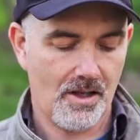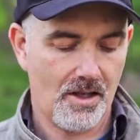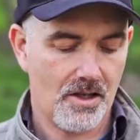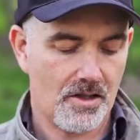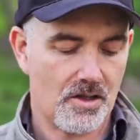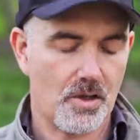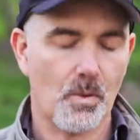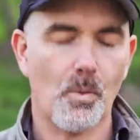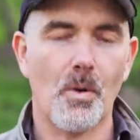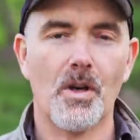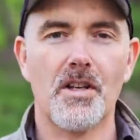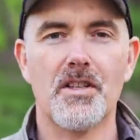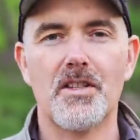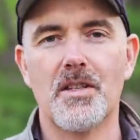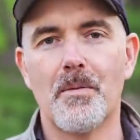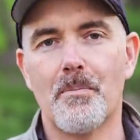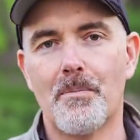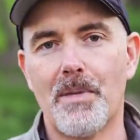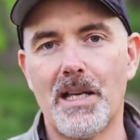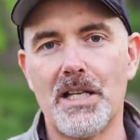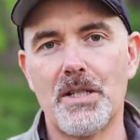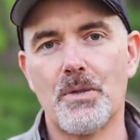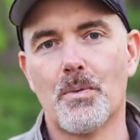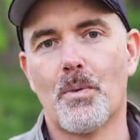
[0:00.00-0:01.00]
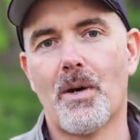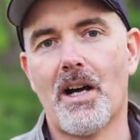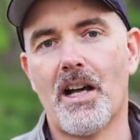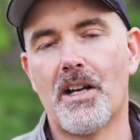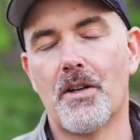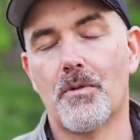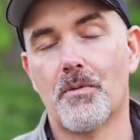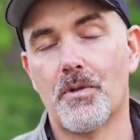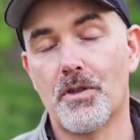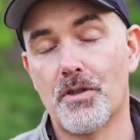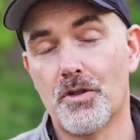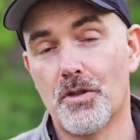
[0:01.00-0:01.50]
So what is the best way
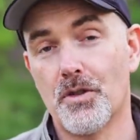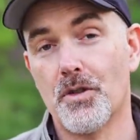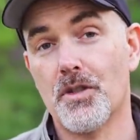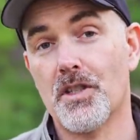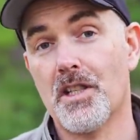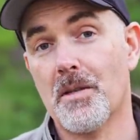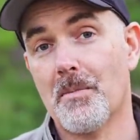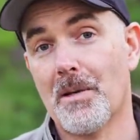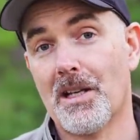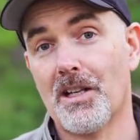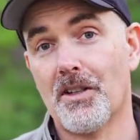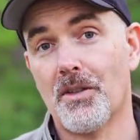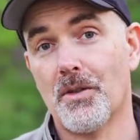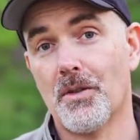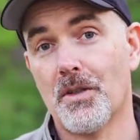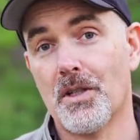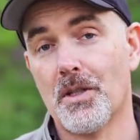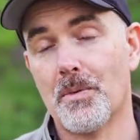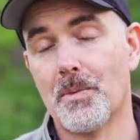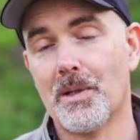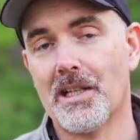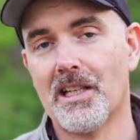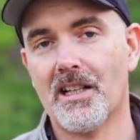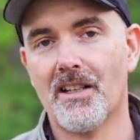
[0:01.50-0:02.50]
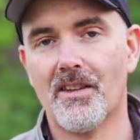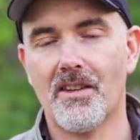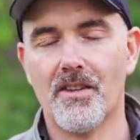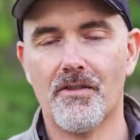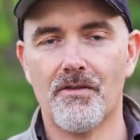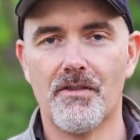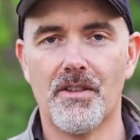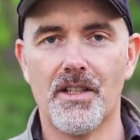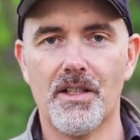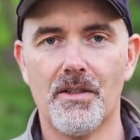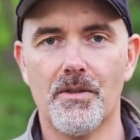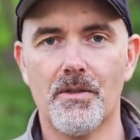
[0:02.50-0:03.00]
to reduce the amount of noise we get in the
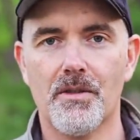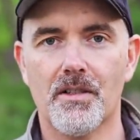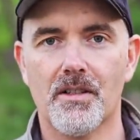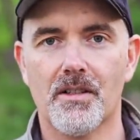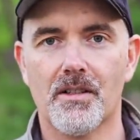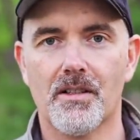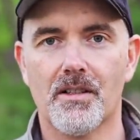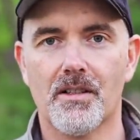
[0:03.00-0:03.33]
field?